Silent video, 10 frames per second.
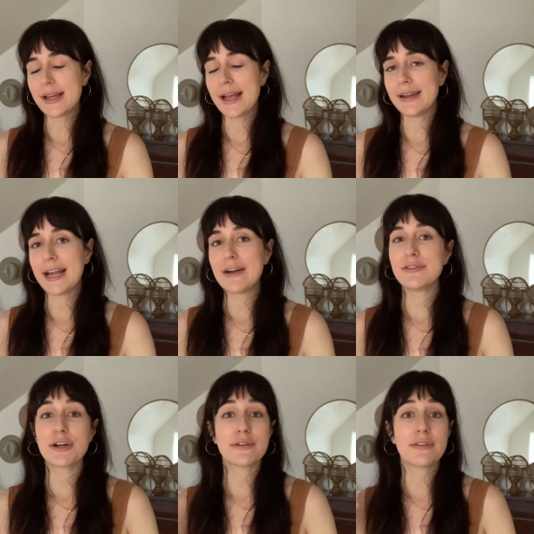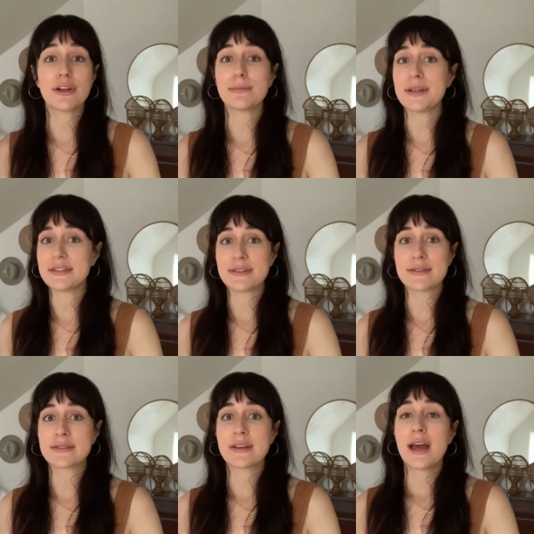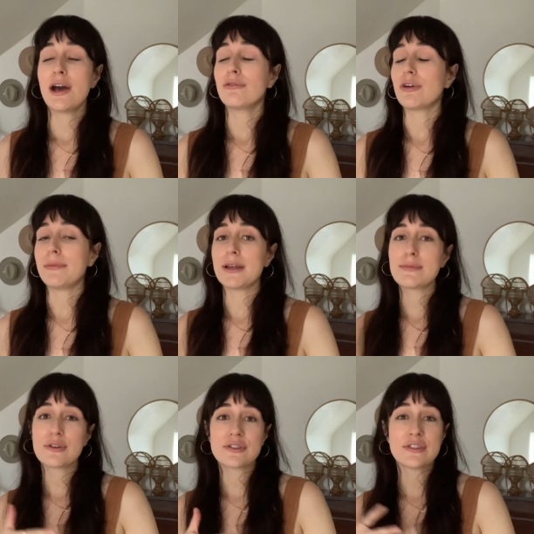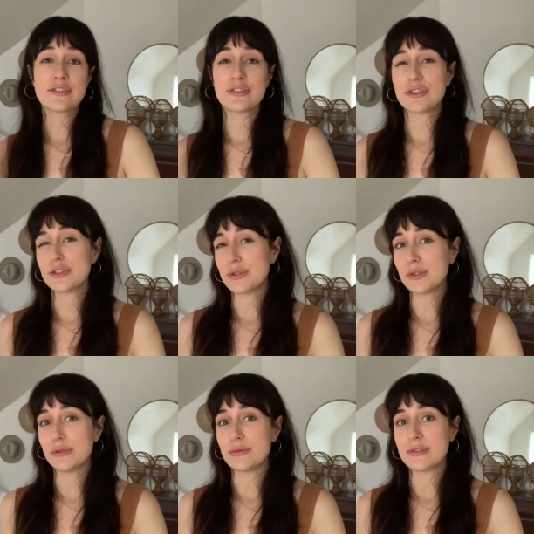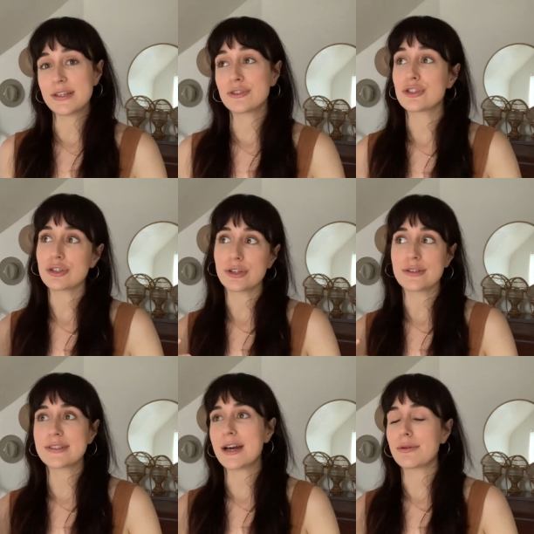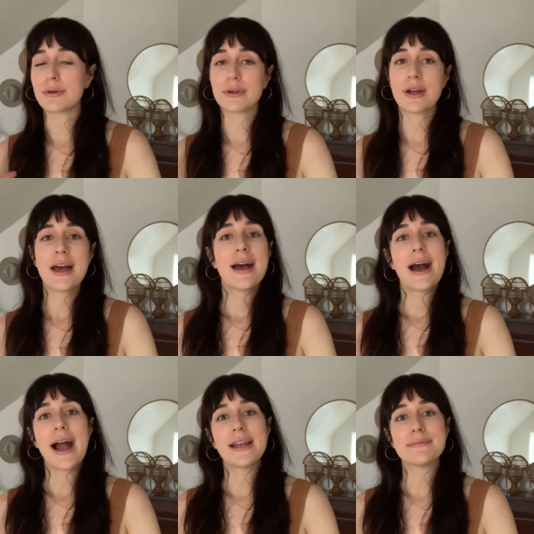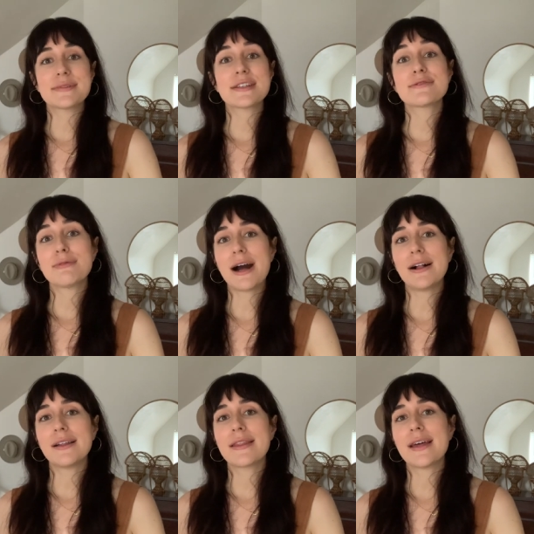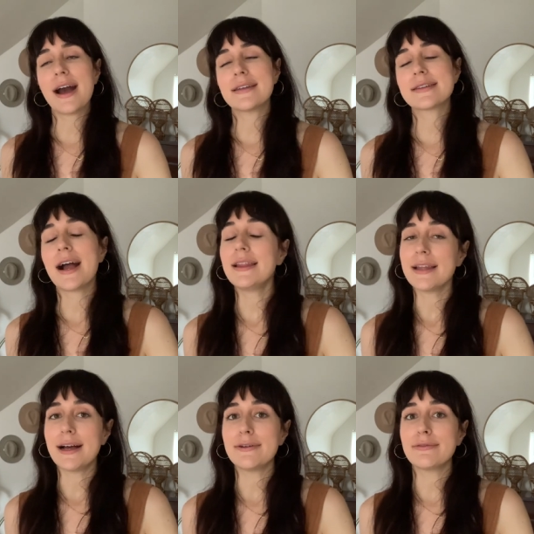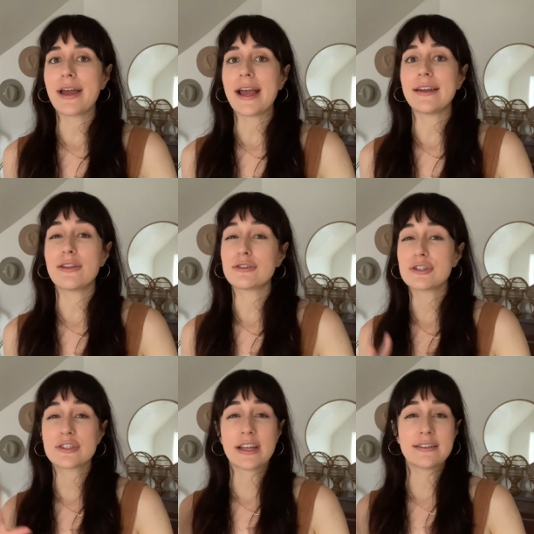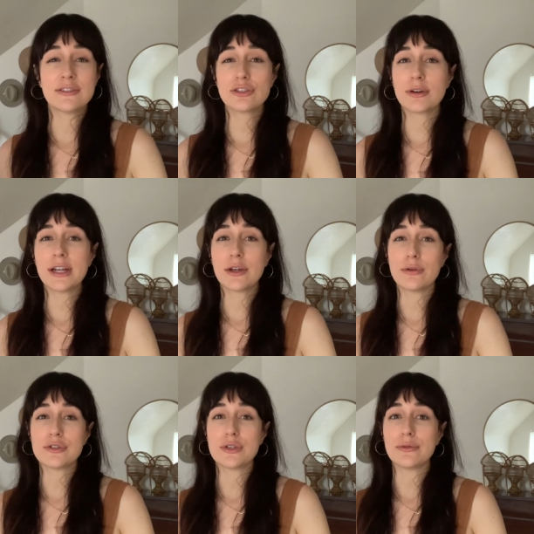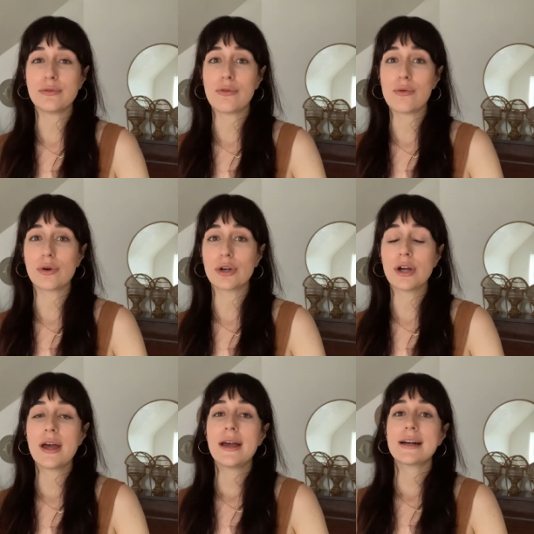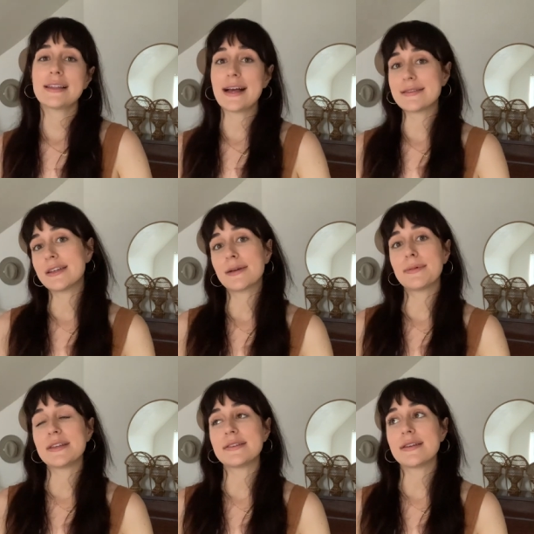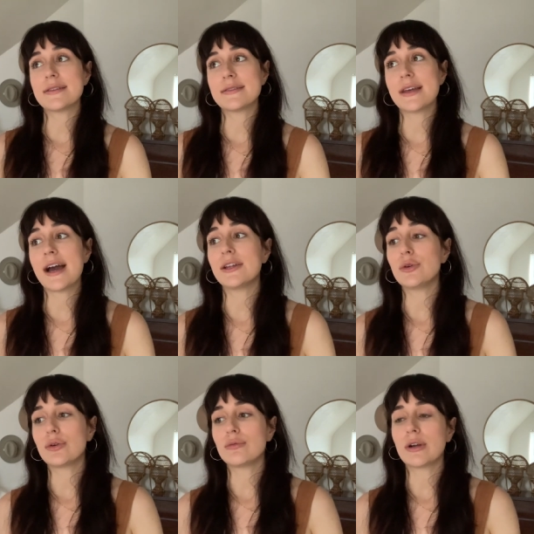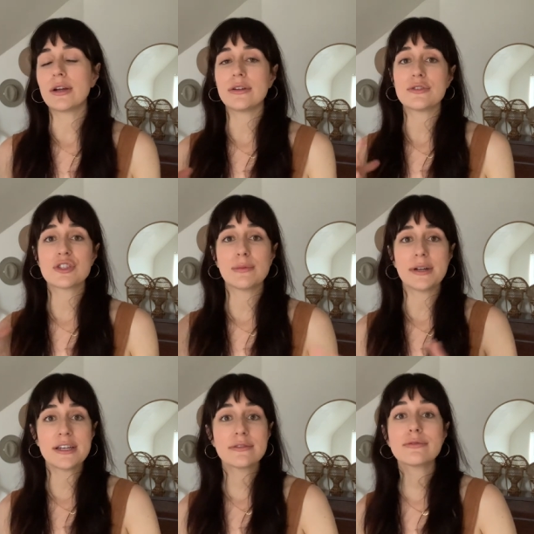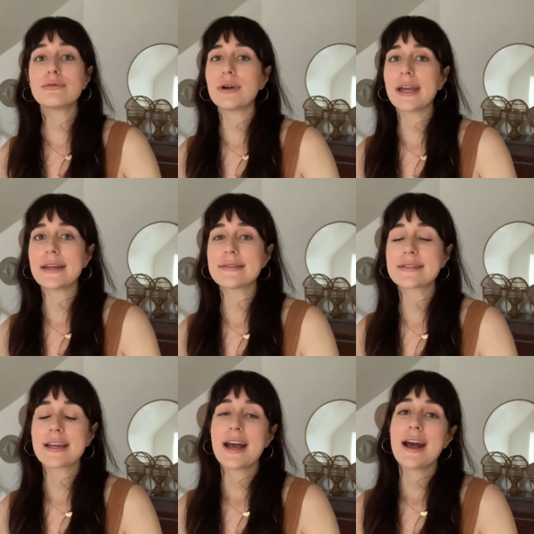And I have a lot of their pieces from like purses to shoes, shirts, other items as well that I love. And they're just like such a great go-to for classic pieces that you can wear in so many different ways,